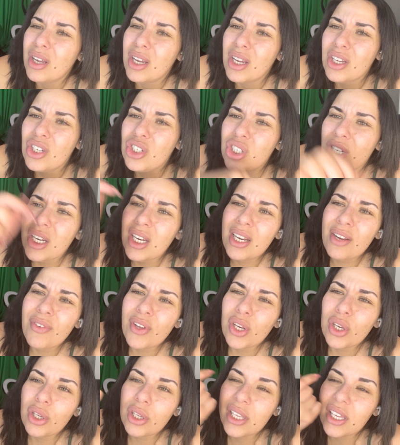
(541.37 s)
she didn't
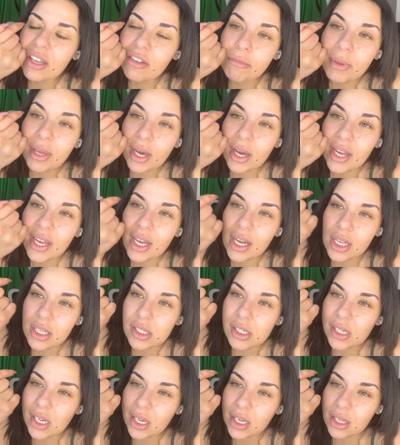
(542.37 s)
even give me eye
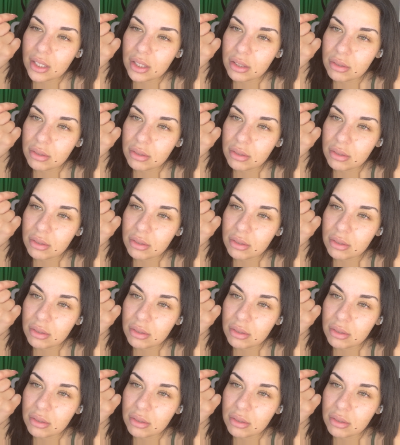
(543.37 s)
contact.